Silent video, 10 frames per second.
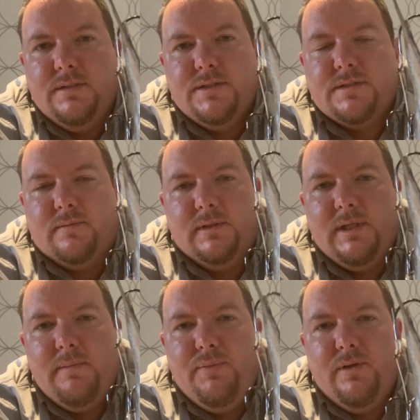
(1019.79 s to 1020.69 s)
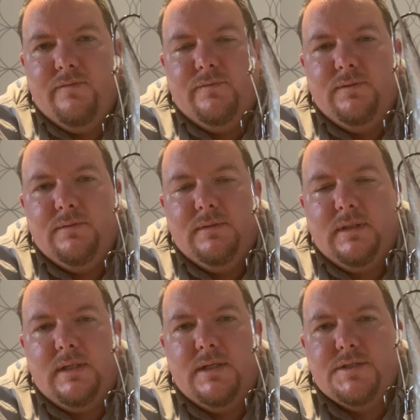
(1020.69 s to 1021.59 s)
Just a really beautiful
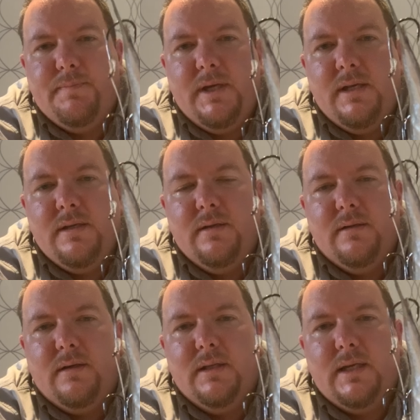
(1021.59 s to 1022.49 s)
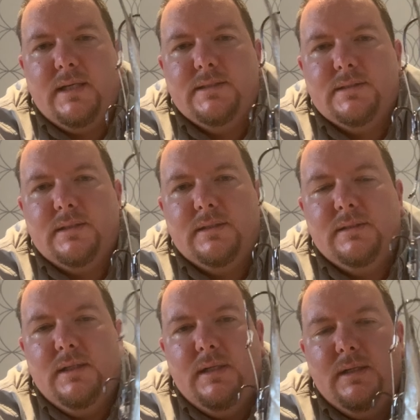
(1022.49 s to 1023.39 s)
spin on that
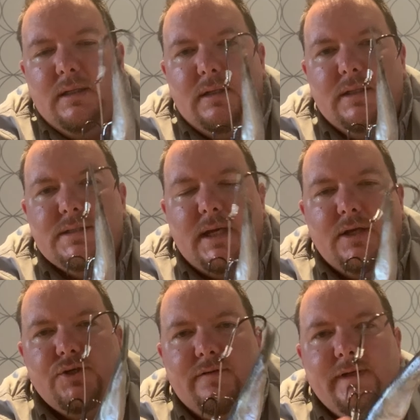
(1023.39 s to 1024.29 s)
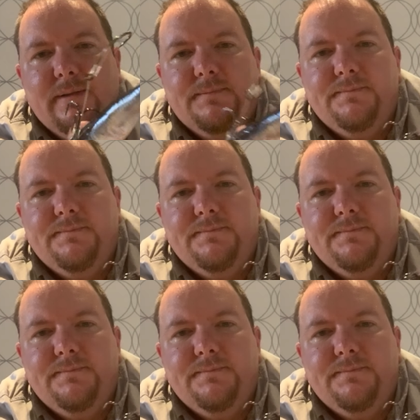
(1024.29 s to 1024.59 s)
on this anchovy.